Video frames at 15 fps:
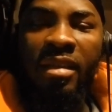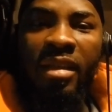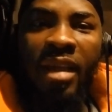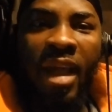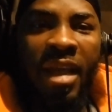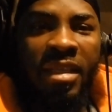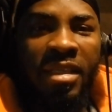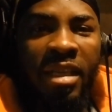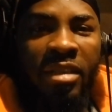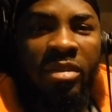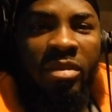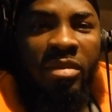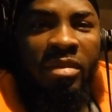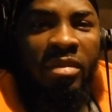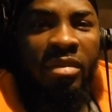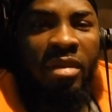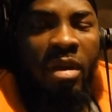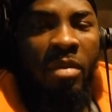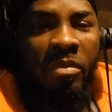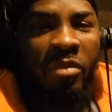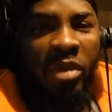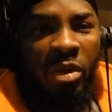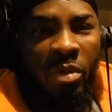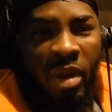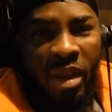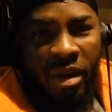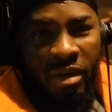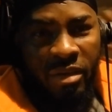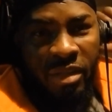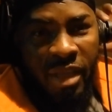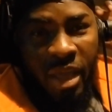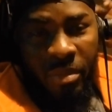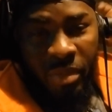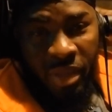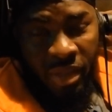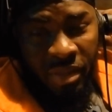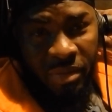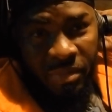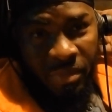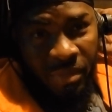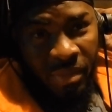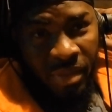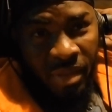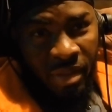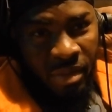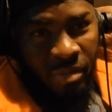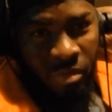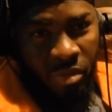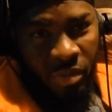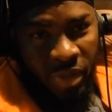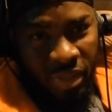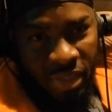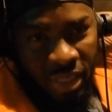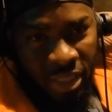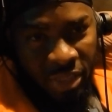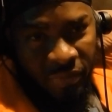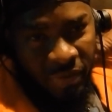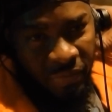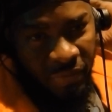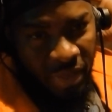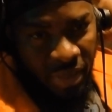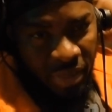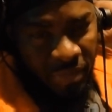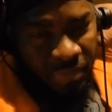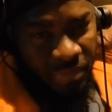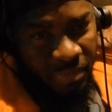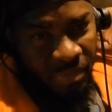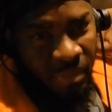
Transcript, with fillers: the guy said to come with a wrecker to get me, would be six fifty.